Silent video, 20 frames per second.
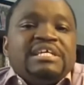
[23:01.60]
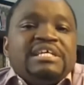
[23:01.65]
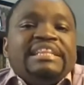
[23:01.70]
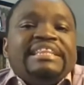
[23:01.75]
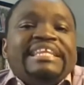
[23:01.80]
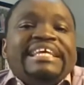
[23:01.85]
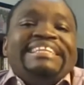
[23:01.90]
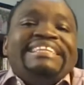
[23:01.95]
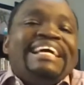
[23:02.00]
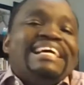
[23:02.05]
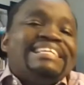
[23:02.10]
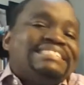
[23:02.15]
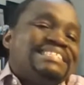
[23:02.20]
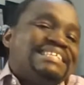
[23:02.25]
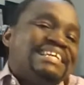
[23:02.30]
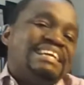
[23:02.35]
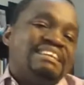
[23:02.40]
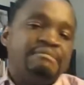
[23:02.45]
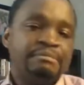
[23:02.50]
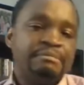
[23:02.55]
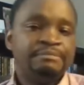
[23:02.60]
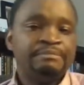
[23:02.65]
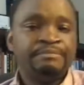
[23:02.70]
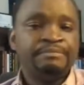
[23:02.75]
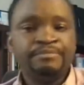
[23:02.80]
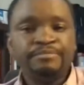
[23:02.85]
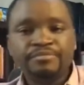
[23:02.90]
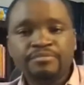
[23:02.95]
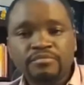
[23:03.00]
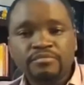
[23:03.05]
and think that's it,
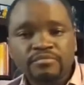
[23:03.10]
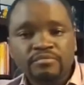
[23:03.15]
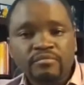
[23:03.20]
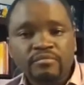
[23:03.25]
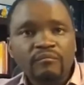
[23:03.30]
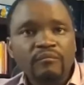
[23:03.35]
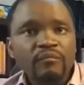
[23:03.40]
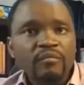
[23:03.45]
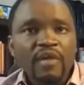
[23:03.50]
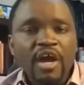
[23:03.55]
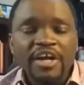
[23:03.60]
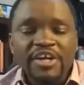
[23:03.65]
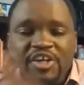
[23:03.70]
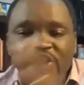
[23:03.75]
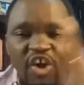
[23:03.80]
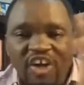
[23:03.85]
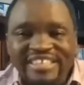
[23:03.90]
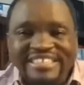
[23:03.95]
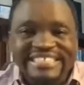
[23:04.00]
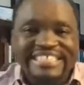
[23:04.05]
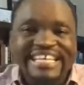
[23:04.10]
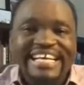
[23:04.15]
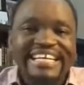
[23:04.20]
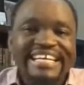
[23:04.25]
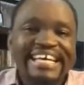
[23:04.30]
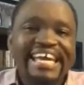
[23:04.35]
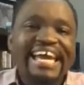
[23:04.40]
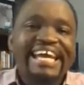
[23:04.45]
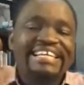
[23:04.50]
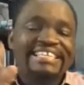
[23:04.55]
and not
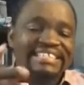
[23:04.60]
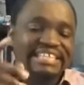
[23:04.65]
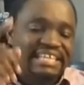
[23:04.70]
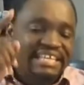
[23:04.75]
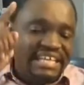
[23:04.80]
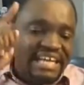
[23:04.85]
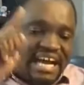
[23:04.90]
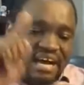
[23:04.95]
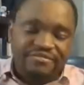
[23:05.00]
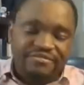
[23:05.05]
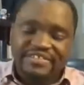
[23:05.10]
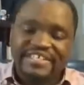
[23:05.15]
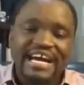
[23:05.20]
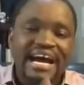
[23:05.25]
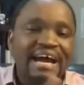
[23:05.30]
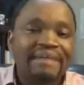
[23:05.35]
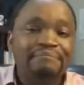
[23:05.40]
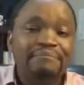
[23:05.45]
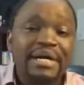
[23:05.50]
dedicating enough time,